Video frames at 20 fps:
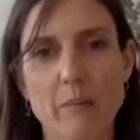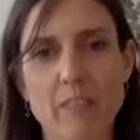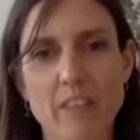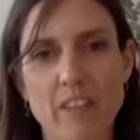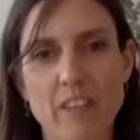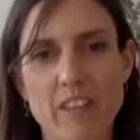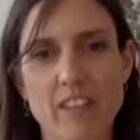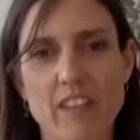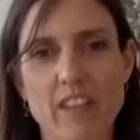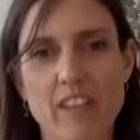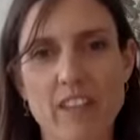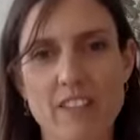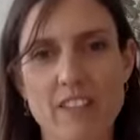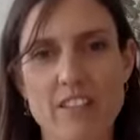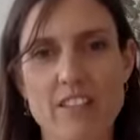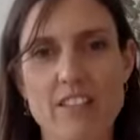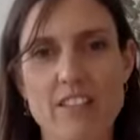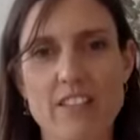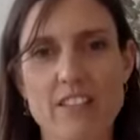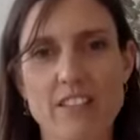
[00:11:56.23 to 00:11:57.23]

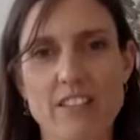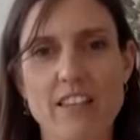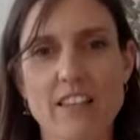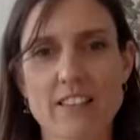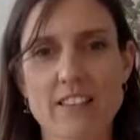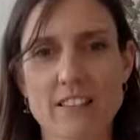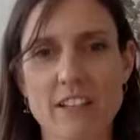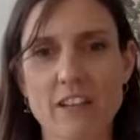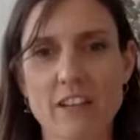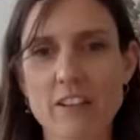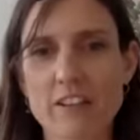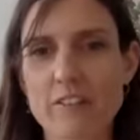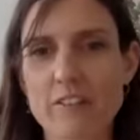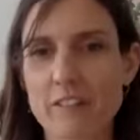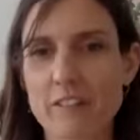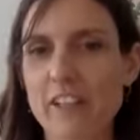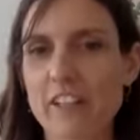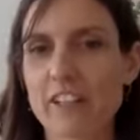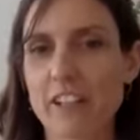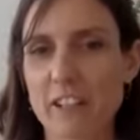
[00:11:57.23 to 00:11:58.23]
There's a lot of
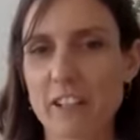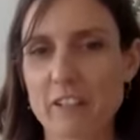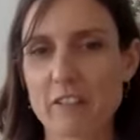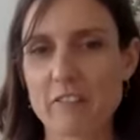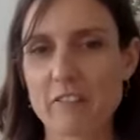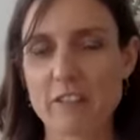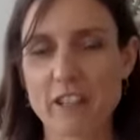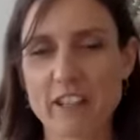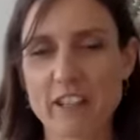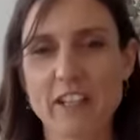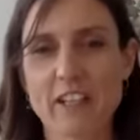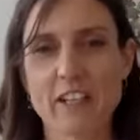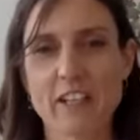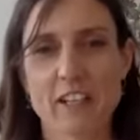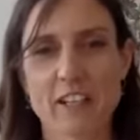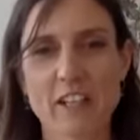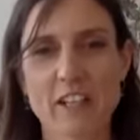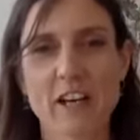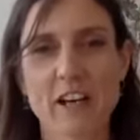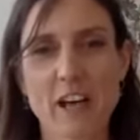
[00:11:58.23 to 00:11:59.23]
kind of
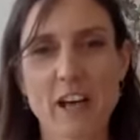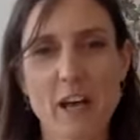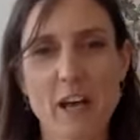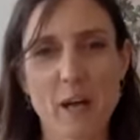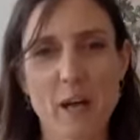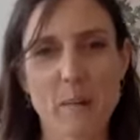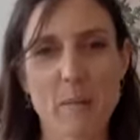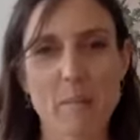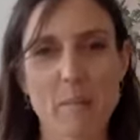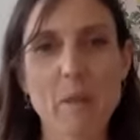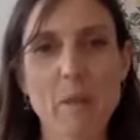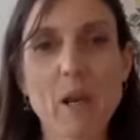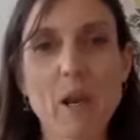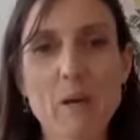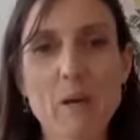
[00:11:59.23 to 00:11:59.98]
below